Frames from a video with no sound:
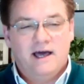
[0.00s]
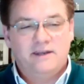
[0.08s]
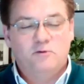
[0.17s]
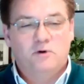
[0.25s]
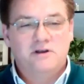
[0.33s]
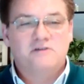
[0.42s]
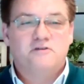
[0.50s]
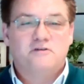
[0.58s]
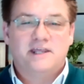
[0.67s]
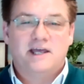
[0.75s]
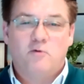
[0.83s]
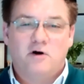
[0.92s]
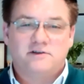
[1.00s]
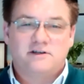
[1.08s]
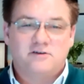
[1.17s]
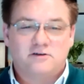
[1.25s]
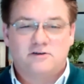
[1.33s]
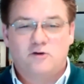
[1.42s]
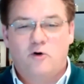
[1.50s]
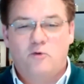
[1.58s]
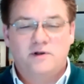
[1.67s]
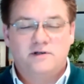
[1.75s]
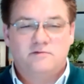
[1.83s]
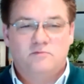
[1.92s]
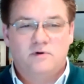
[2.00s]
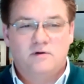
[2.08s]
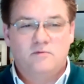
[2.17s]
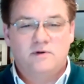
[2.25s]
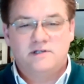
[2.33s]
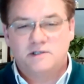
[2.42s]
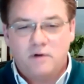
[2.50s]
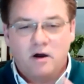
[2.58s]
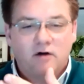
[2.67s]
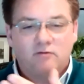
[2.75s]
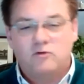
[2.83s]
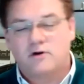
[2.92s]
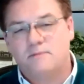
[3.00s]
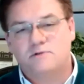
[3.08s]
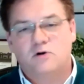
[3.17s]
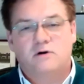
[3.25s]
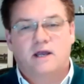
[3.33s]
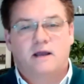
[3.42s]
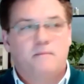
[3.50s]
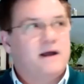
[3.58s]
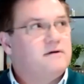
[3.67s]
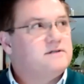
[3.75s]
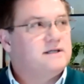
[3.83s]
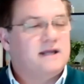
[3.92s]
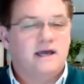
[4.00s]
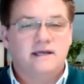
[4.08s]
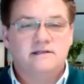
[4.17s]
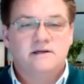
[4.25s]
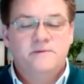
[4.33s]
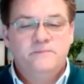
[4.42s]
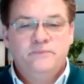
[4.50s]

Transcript: And the wonderful thing was, I just thought, which which is part of what I'm talking about tonight,